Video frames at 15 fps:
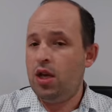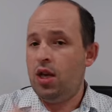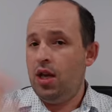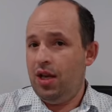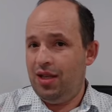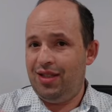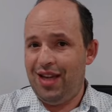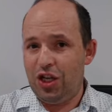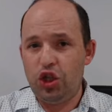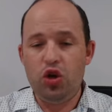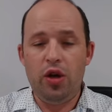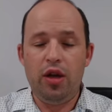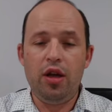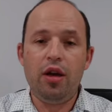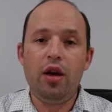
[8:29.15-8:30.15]
It's
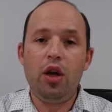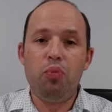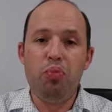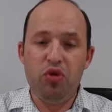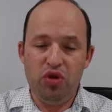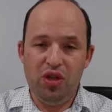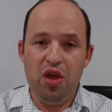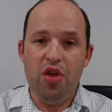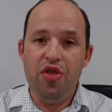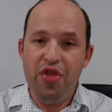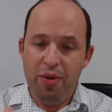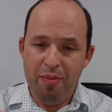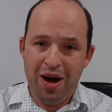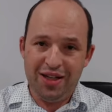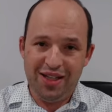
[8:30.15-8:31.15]
actually a pretty
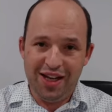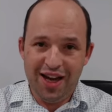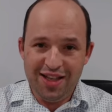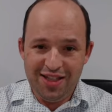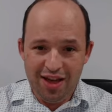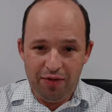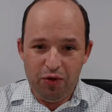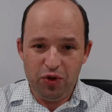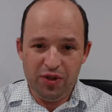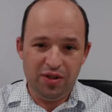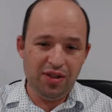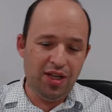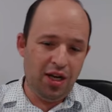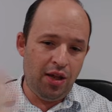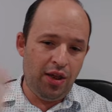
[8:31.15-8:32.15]
thematic idea for
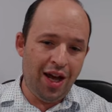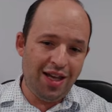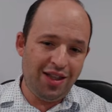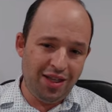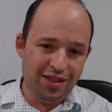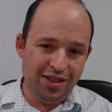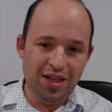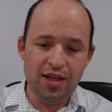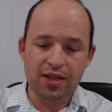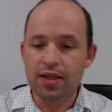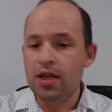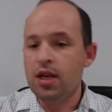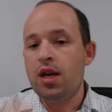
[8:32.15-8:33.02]
Sicilian, knight a6.